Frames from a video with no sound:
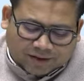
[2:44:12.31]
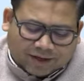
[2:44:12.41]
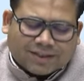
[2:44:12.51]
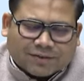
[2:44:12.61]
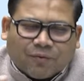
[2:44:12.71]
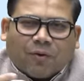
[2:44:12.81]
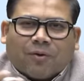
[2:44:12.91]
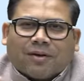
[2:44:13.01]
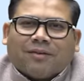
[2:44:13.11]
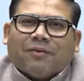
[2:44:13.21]
I just
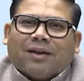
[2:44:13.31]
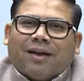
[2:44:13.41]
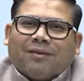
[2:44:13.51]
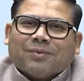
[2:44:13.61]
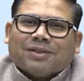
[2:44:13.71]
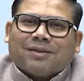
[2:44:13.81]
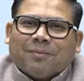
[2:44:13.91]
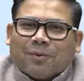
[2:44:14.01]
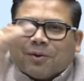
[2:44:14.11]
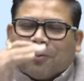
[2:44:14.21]
forgot it when I'm just
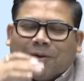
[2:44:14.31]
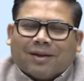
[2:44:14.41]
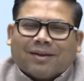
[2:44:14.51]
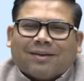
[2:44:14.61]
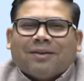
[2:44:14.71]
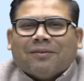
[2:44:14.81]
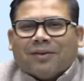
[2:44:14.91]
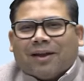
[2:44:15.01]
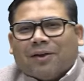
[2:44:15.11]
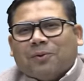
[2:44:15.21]
recalling it
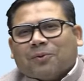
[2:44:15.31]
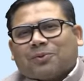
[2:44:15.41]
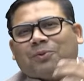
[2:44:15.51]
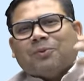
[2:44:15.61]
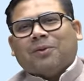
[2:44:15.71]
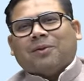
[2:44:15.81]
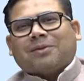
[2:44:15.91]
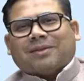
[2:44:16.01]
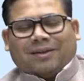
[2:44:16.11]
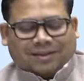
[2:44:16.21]
when I used to
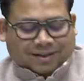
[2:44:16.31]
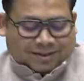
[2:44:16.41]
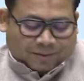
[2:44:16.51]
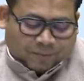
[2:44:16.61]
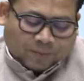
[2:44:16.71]
study this.